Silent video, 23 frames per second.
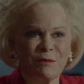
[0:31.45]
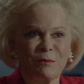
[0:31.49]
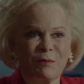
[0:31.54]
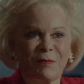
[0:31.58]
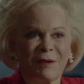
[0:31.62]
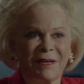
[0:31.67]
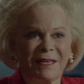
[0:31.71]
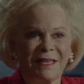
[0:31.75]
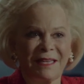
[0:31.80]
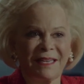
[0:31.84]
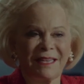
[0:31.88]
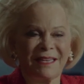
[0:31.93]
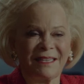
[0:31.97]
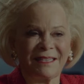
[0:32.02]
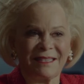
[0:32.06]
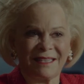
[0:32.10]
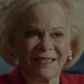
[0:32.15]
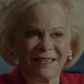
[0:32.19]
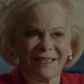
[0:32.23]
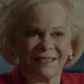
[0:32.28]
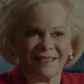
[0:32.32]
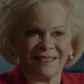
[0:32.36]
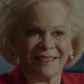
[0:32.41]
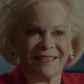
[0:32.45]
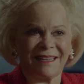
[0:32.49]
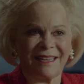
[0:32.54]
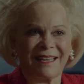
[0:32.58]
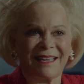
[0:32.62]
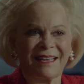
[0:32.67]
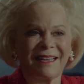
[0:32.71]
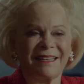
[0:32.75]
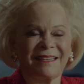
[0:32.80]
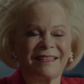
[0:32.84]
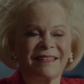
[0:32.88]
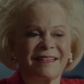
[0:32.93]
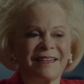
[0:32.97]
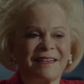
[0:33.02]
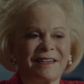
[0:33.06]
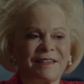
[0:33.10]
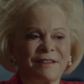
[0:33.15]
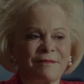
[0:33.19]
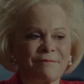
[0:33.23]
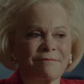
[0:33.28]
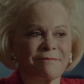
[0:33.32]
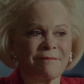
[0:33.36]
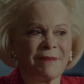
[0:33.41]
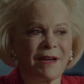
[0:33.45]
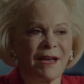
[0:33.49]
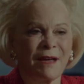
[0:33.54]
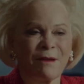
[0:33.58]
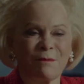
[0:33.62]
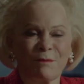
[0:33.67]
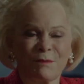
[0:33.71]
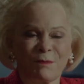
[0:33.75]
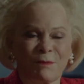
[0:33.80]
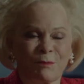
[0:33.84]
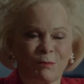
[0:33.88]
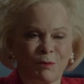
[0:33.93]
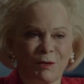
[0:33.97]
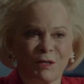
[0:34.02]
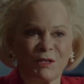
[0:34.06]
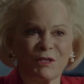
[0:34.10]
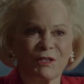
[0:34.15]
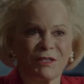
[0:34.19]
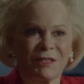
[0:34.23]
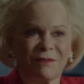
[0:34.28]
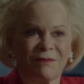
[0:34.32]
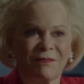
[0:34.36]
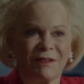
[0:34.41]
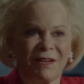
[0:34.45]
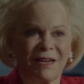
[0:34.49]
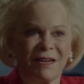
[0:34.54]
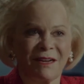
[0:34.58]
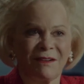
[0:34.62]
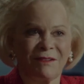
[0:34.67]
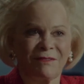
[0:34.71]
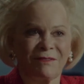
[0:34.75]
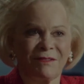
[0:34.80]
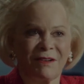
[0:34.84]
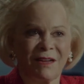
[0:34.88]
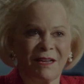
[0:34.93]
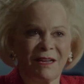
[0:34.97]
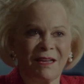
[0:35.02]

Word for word: But he did it, and um, I'm appreciative of